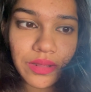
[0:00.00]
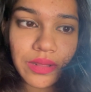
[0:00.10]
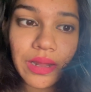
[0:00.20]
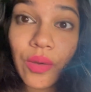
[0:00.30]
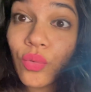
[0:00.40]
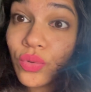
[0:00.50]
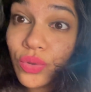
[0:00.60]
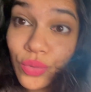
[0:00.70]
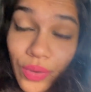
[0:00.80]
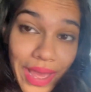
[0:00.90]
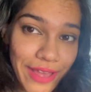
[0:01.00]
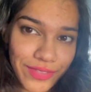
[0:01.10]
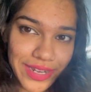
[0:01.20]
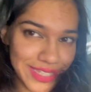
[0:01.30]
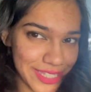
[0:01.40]
now you have
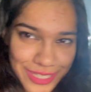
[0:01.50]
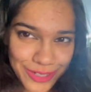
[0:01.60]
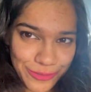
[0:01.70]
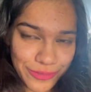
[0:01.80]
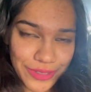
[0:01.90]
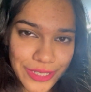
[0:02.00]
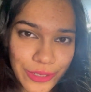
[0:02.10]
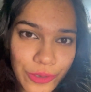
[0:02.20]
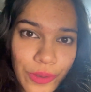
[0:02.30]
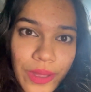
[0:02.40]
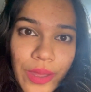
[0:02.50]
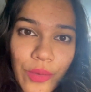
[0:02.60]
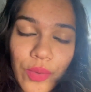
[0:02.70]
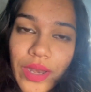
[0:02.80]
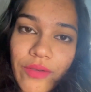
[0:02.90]
lessons too. So
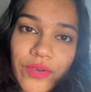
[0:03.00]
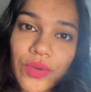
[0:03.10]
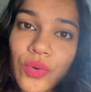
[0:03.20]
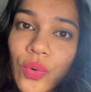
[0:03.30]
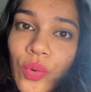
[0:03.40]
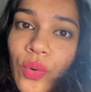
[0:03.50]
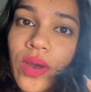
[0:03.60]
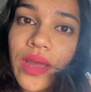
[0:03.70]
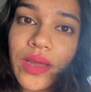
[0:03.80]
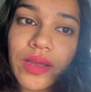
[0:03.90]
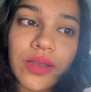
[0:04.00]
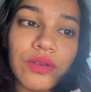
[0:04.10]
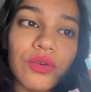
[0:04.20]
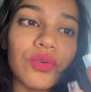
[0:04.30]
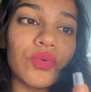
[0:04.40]
whenever you go
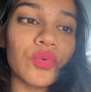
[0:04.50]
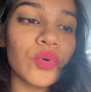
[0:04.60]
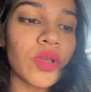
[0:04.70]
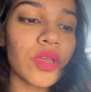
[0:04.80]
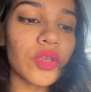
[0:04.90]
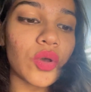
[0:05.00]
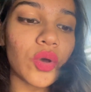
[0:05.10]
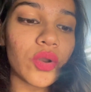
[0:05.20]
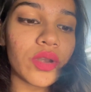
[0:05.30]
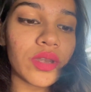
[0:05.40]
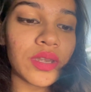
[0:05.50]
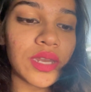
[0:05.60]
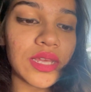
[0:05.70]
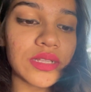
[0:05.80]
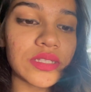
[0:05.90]
to do your
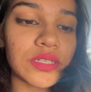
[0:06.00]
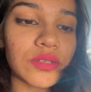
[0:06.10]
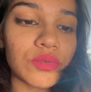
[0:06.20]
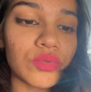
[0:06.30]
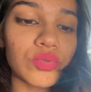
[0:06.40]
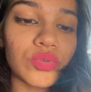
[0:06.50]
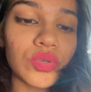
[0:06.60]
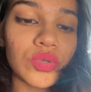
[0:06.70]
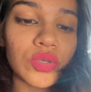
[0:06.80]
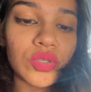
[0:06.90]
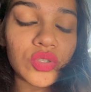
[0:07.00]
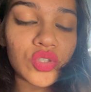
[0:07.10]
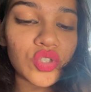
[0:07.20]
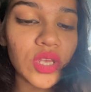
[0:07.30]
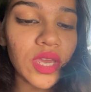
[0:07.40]
nails, to
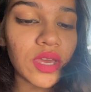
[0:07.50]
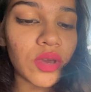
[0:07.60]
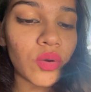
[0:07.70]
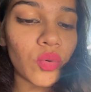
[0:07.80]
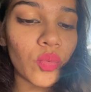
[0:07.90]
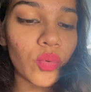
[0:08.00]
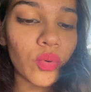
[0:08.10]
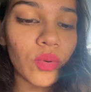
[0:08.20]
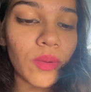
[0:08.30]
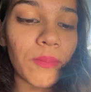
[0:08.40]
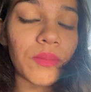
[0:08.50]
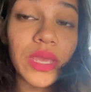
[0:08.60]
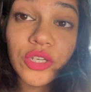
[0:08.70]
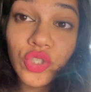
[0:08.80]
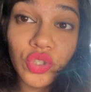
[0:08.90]
check,
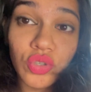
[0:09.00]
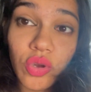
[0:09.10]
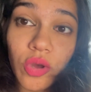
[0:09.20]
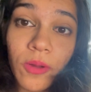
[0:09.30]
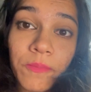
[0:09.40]
make sure